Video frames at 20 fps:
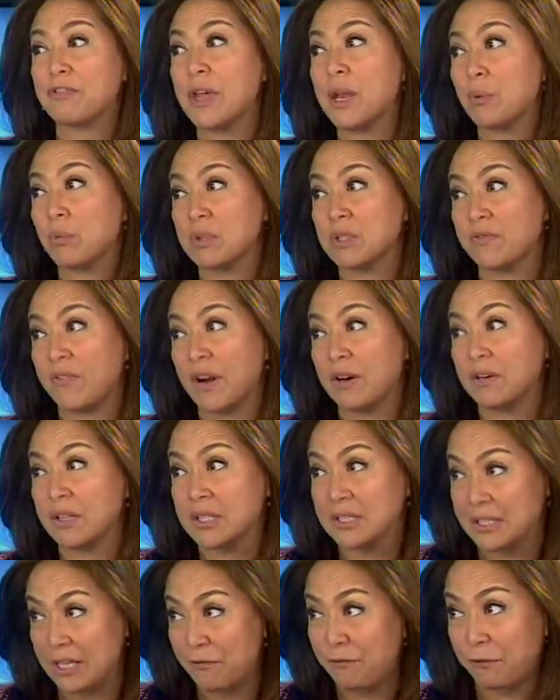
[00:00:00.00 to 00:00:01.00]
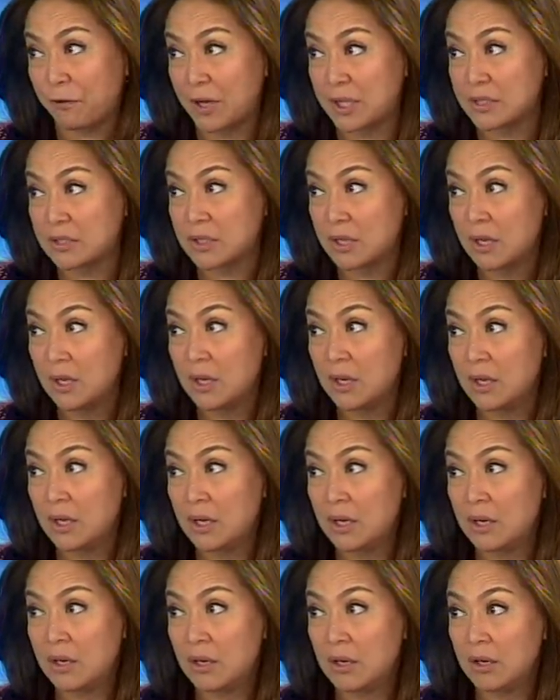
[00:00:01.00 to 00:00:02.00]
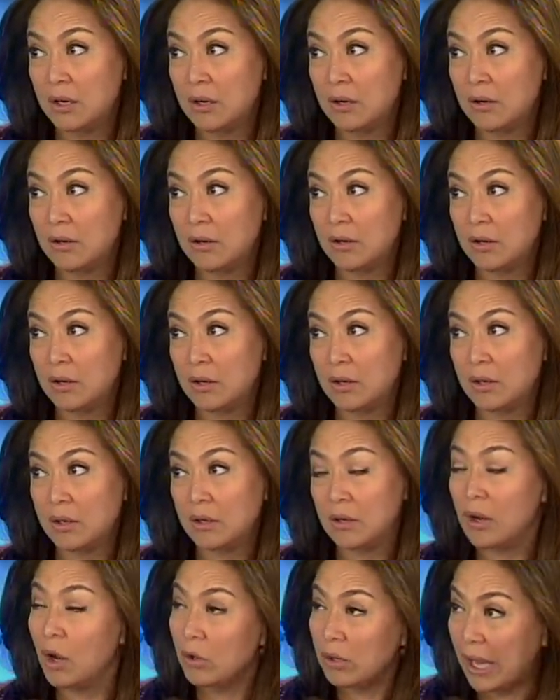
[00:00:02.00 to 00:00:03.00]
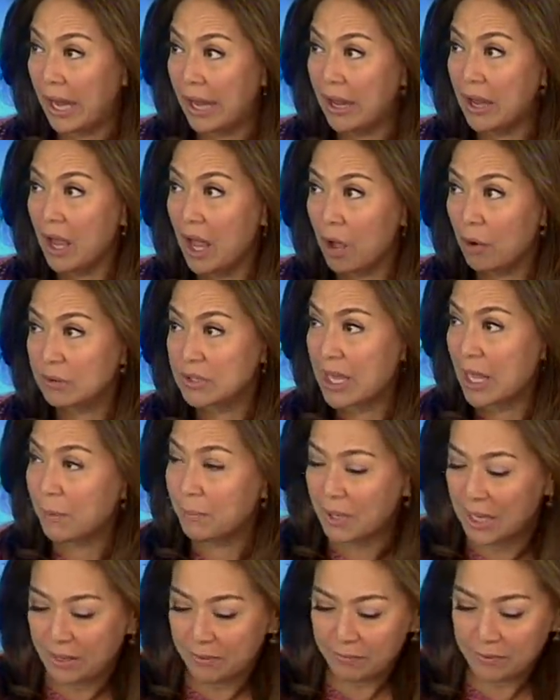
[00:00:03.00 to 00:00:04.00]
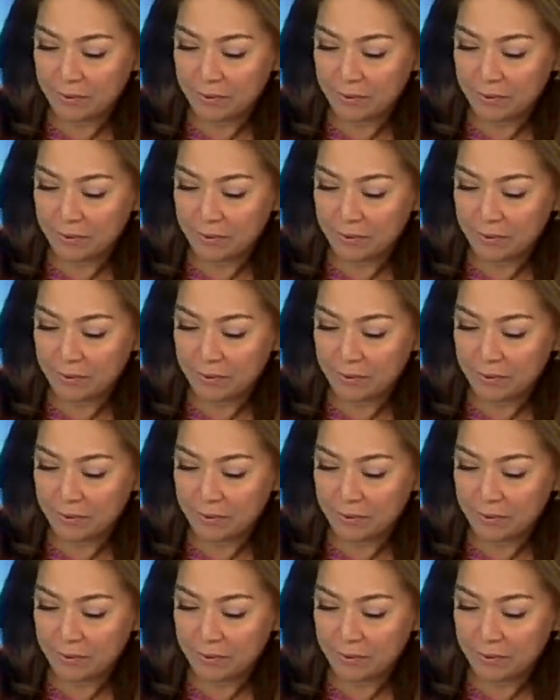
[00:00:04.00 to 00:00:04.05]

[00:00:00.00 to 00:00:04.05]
then was very different. I think it was successful actually. Okay. Actually, the Tell M I L